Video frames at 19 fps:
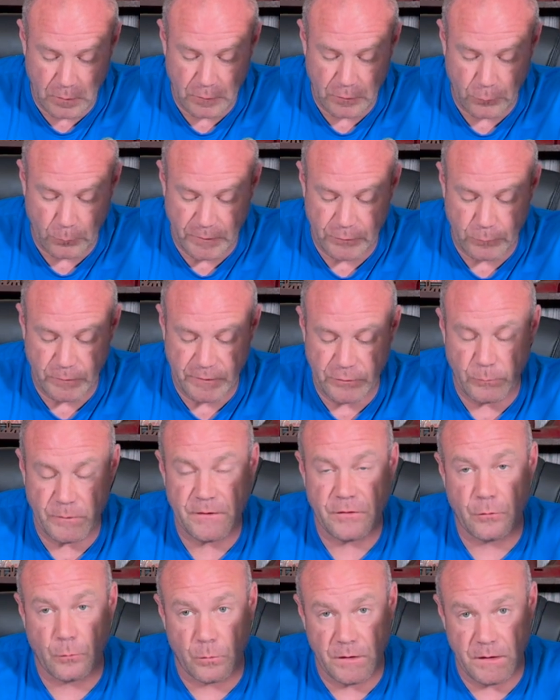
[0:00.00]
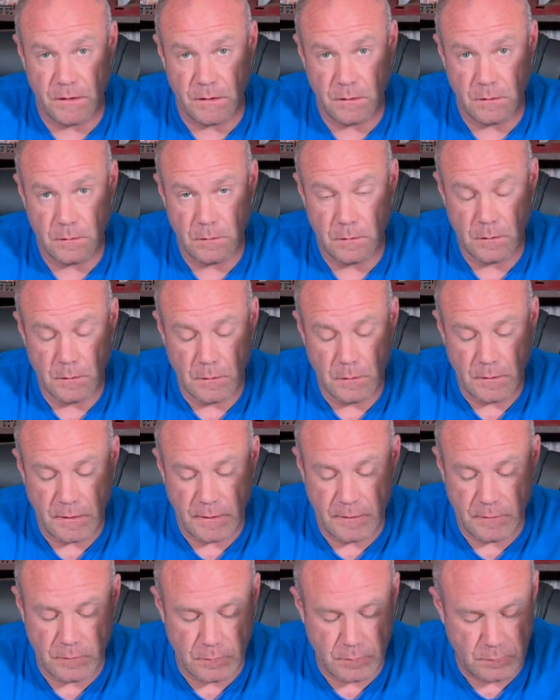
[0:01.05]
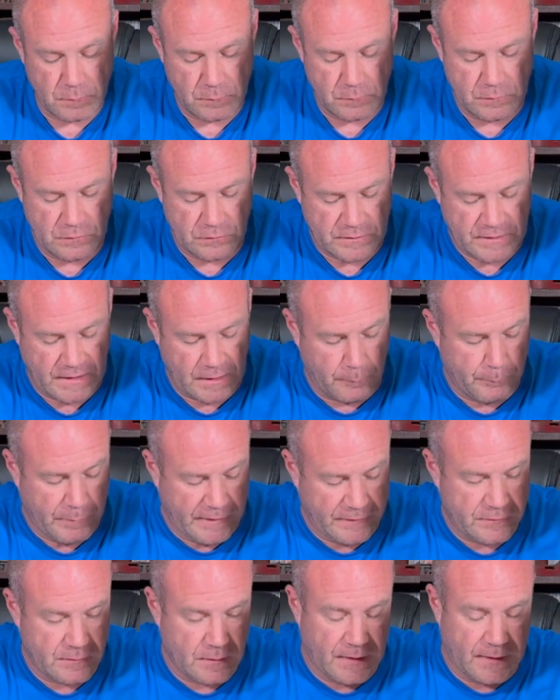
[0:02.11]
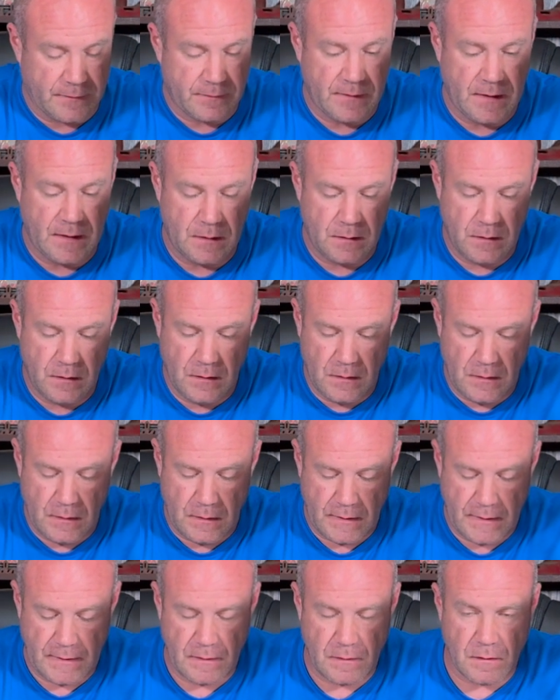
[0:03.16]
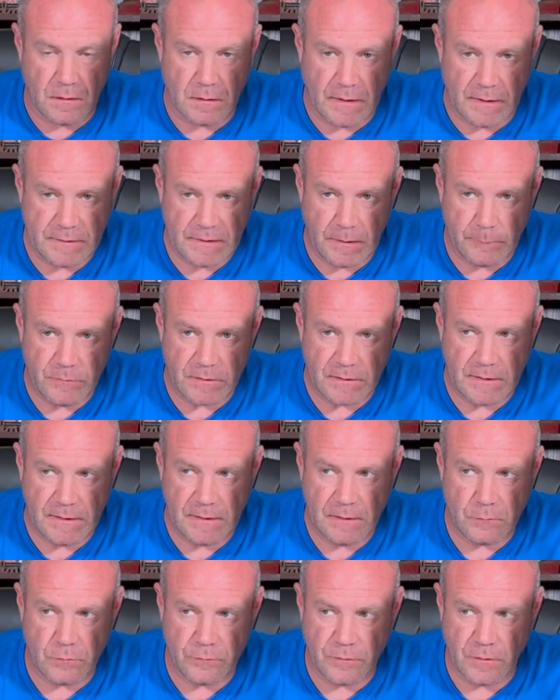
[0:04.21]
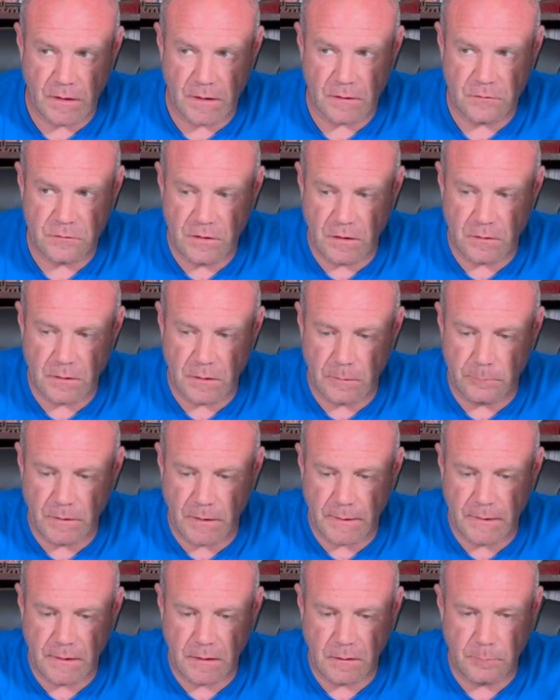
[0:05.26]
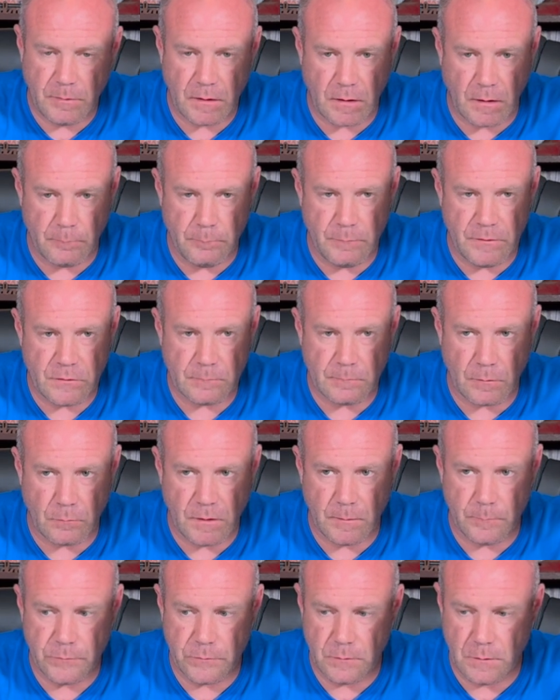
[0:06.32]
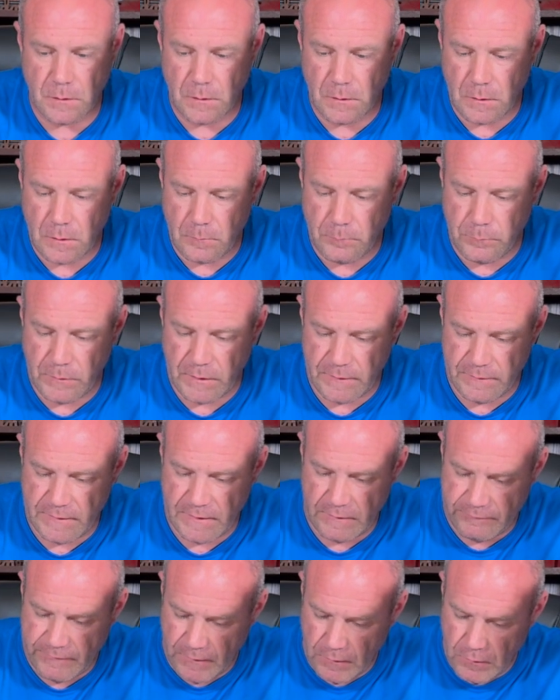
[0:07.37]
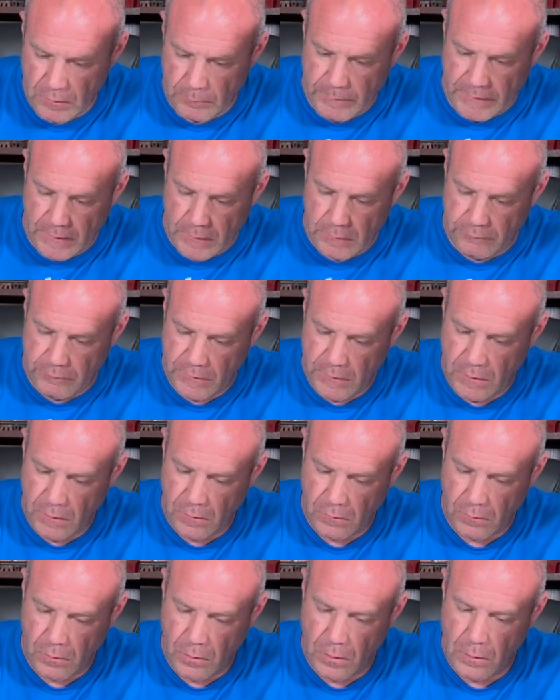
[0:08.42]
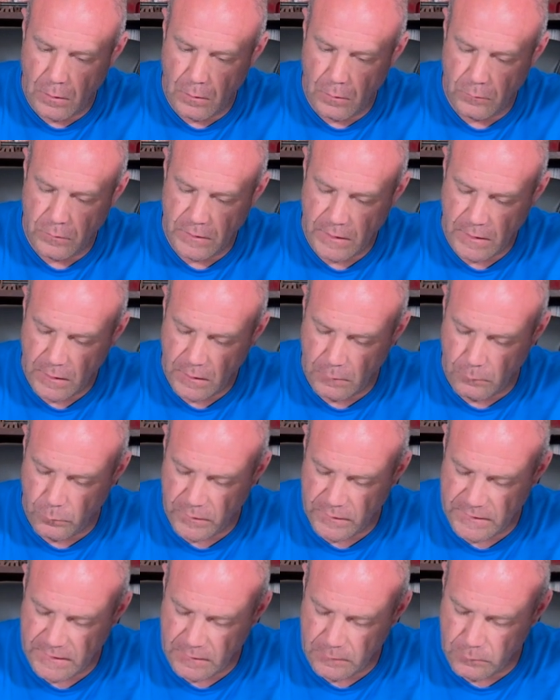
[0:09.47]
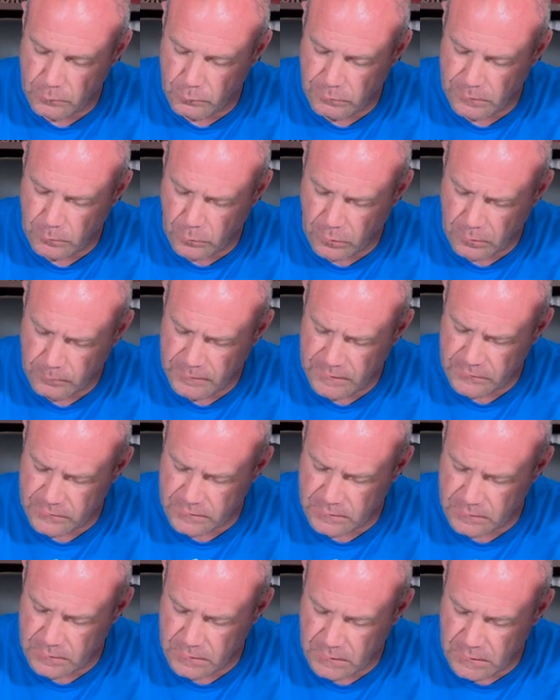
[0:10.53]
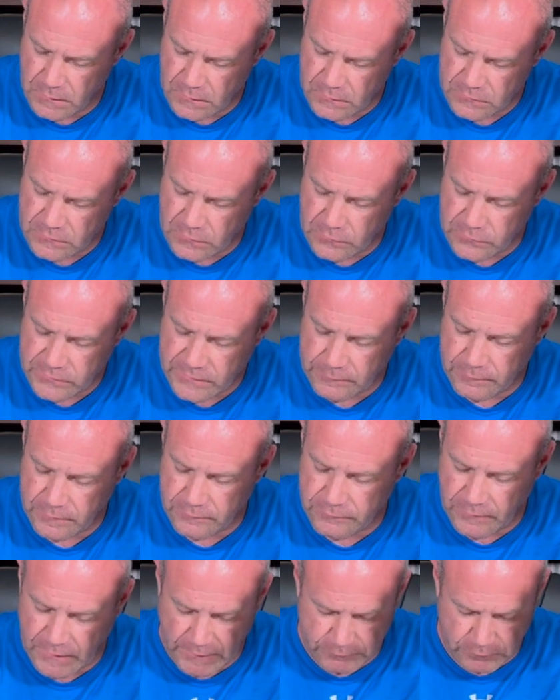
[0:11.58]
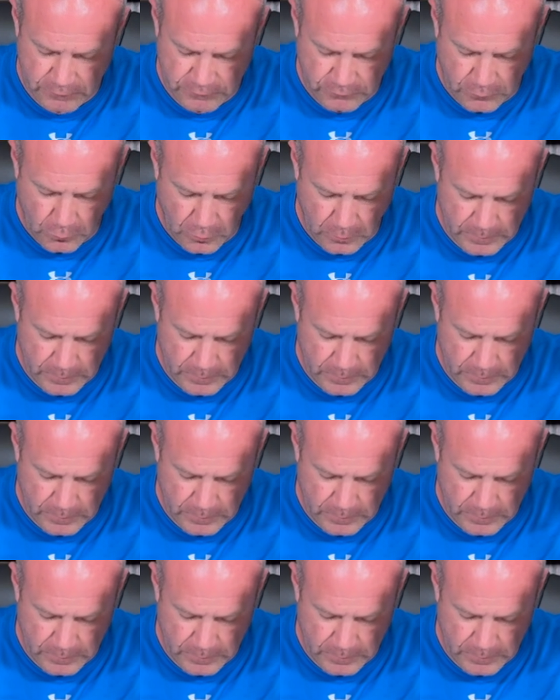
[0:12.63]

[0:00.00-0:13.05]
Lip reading: And just kind of base it like that. And a lot of times the kids feel like, Jared, I'm not getting better. I'm missing my reps. But then if they look back over here, oh, yeah, we were missing 275 for 4, but now we got 295 for 4.